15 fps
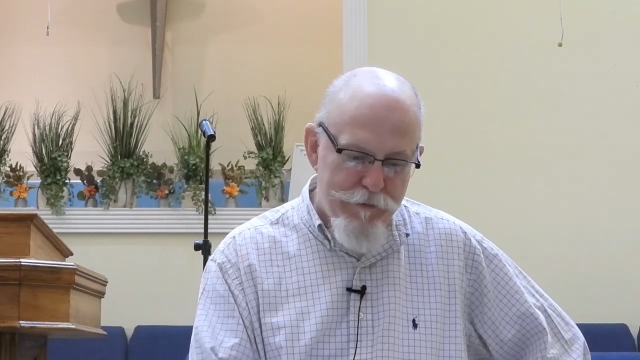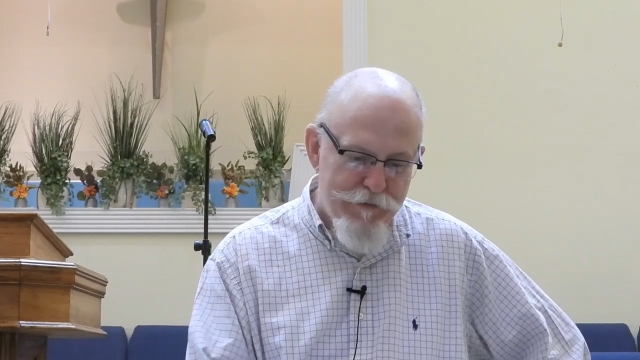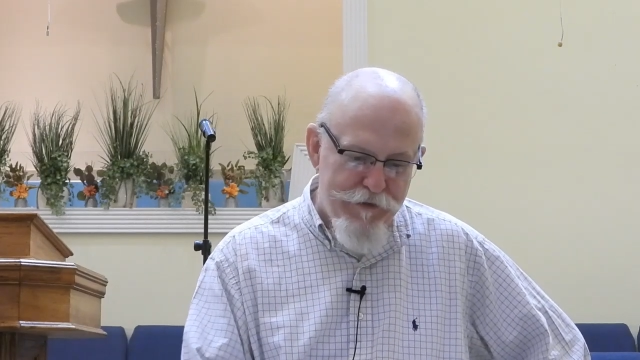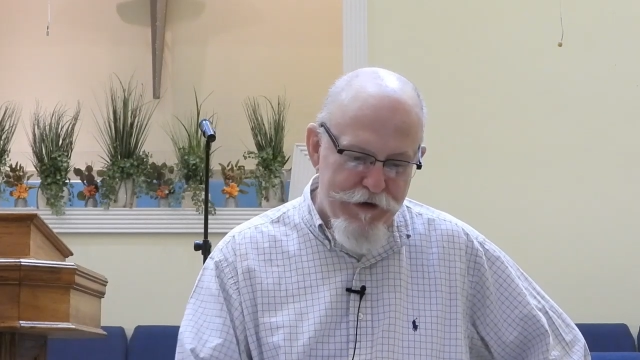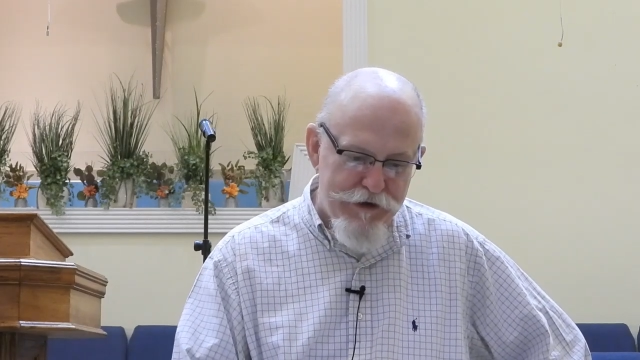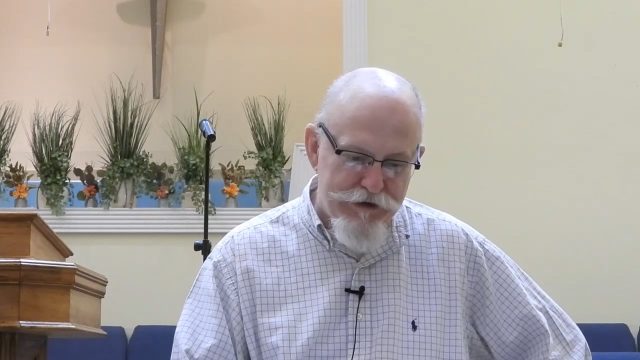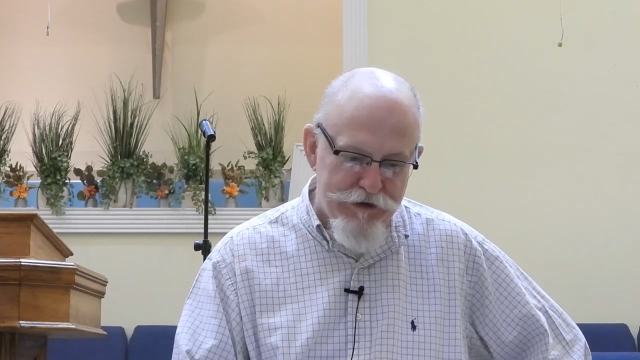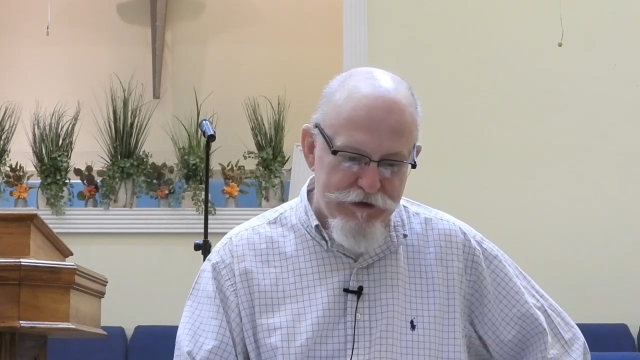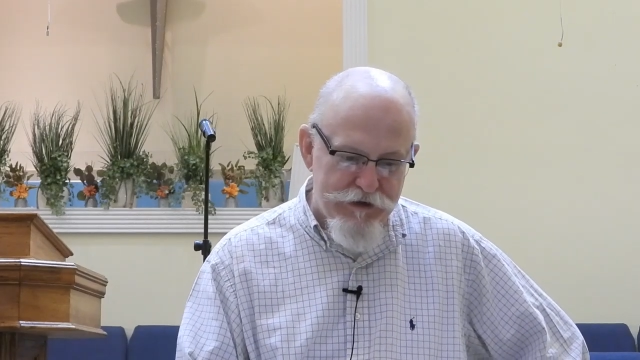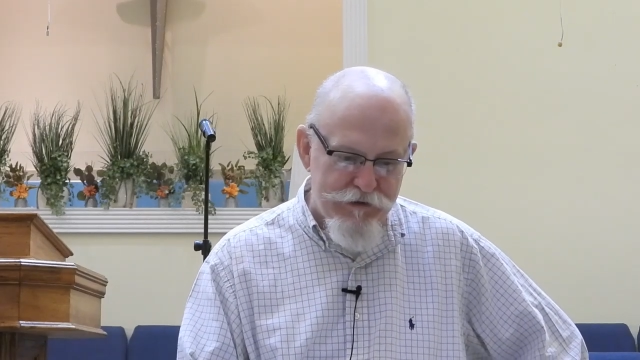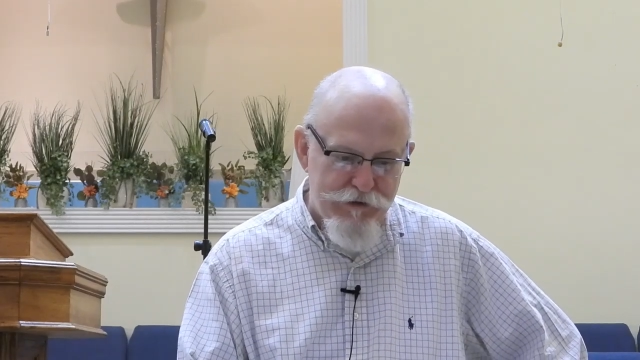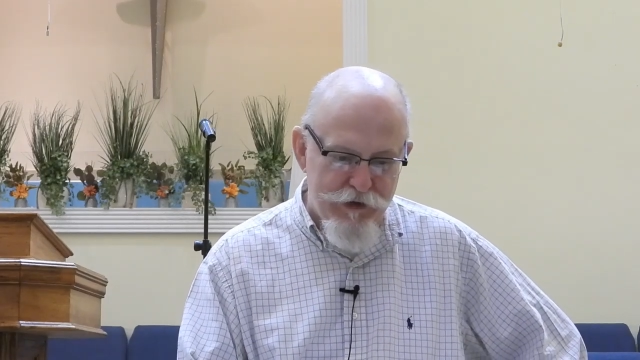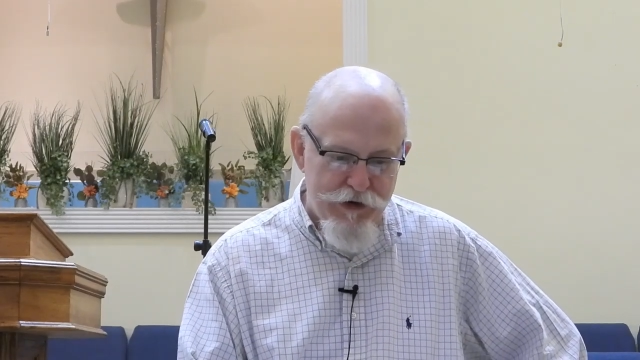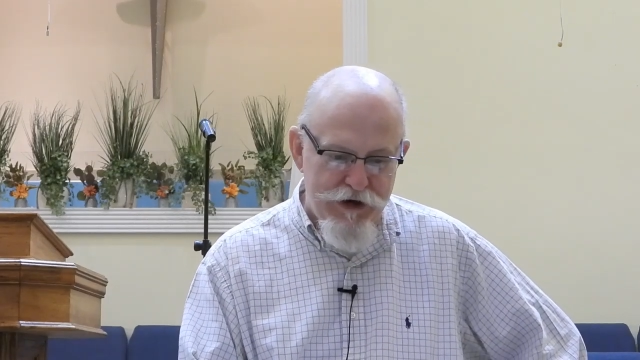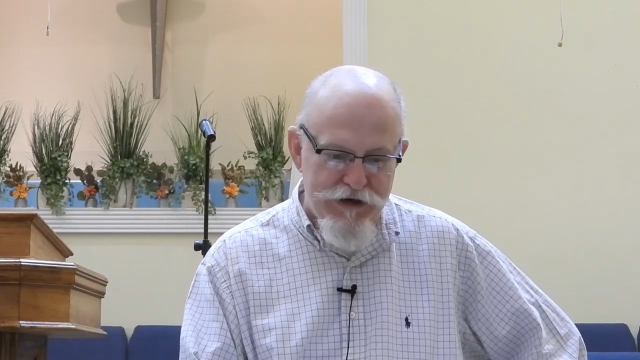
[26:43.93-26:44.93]
pictures
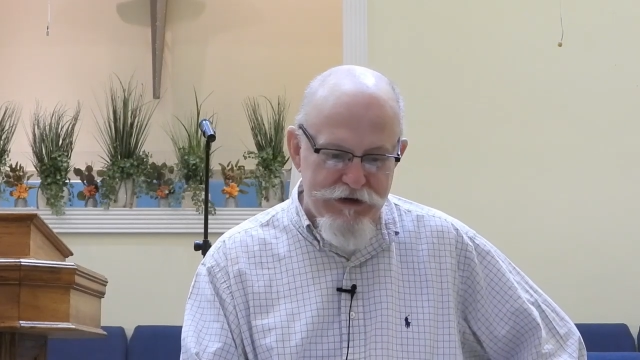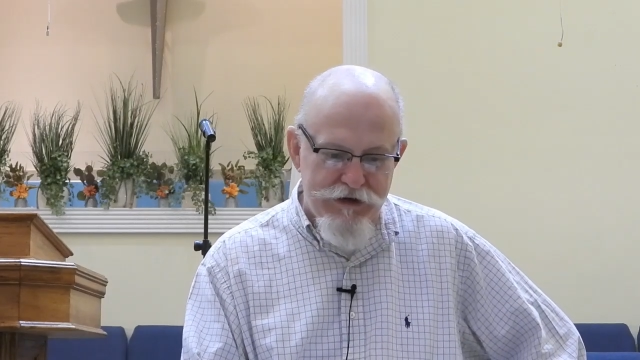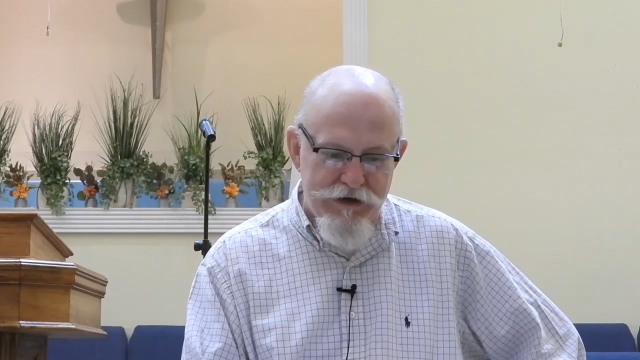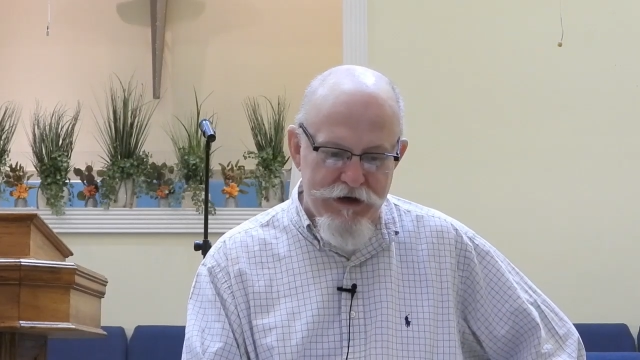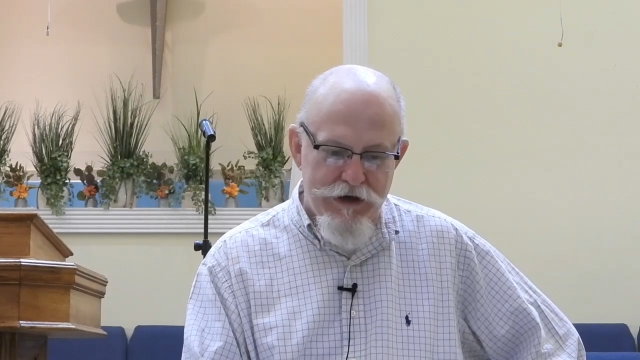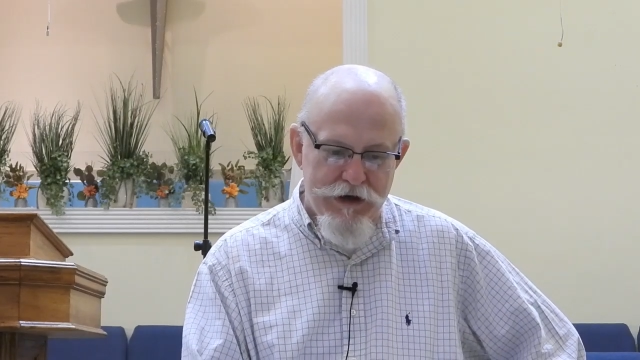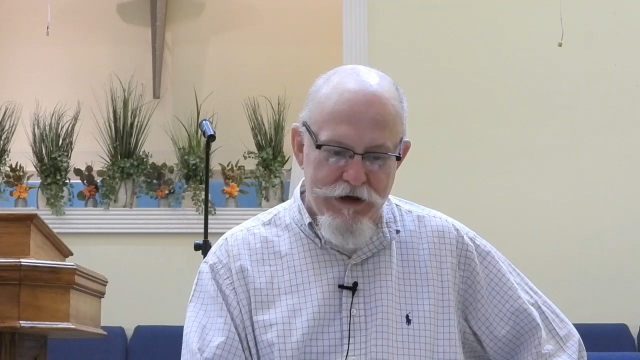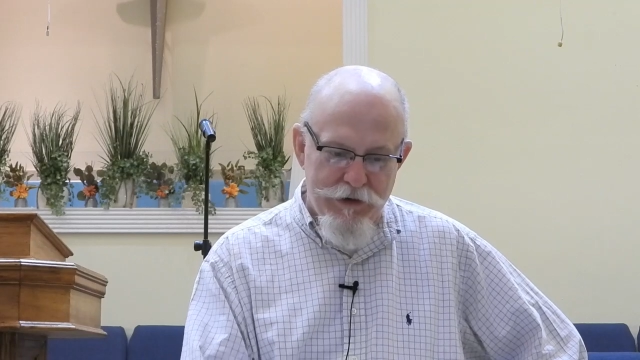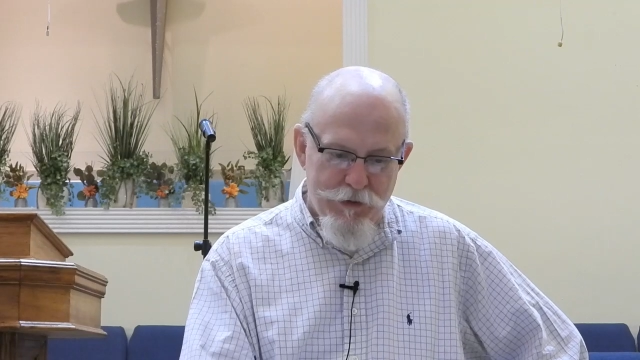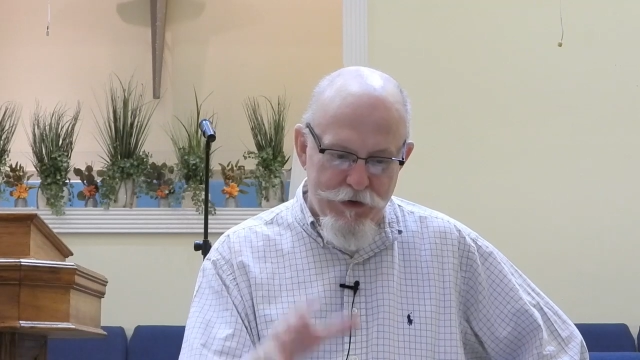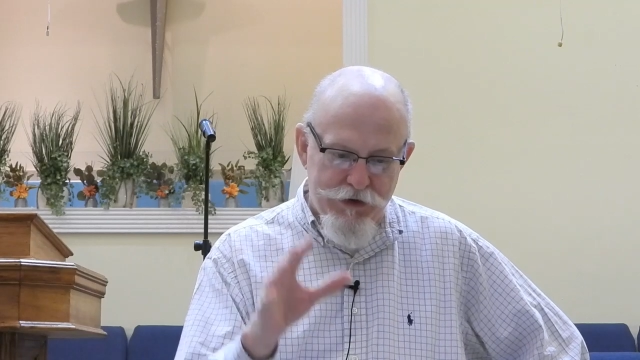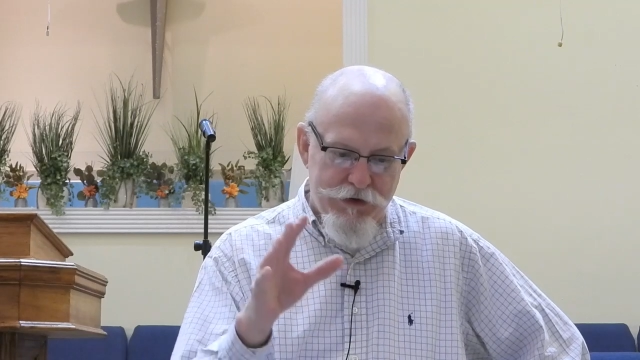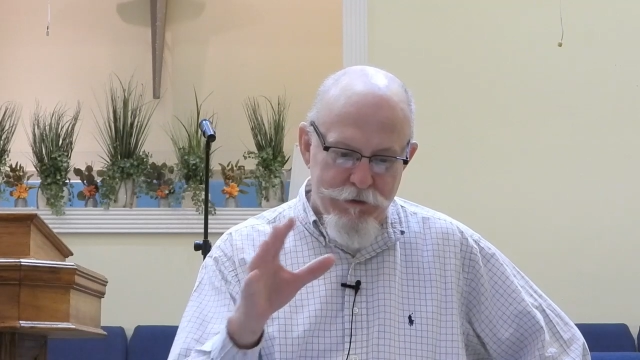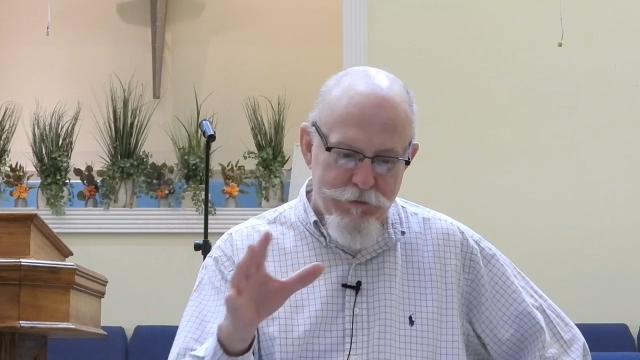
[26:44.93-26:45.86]
of Greece with